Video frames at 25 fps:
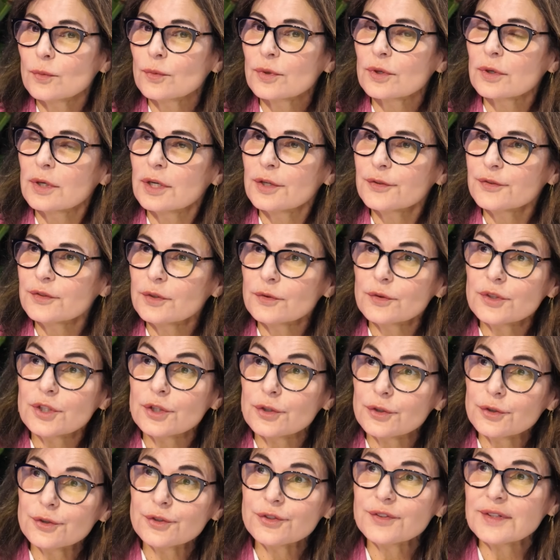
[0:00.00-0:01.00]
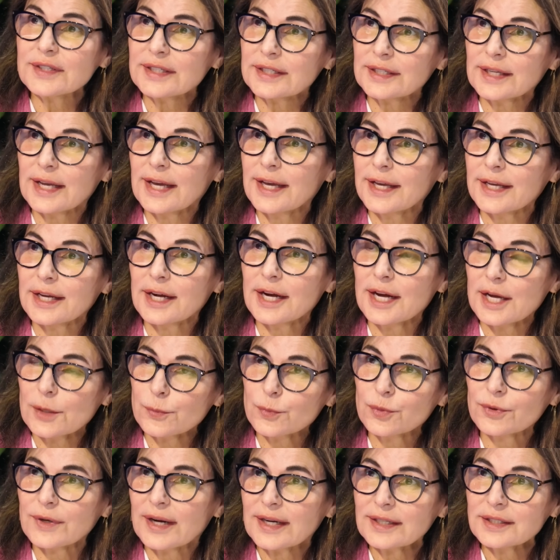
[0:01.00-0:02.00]
we're also using AI
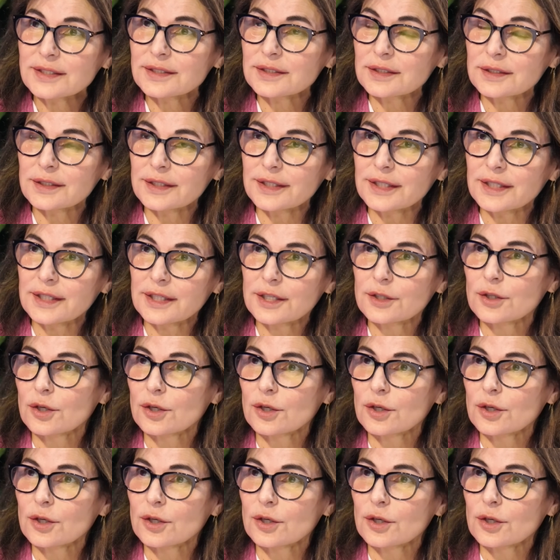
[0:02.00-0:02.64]
practically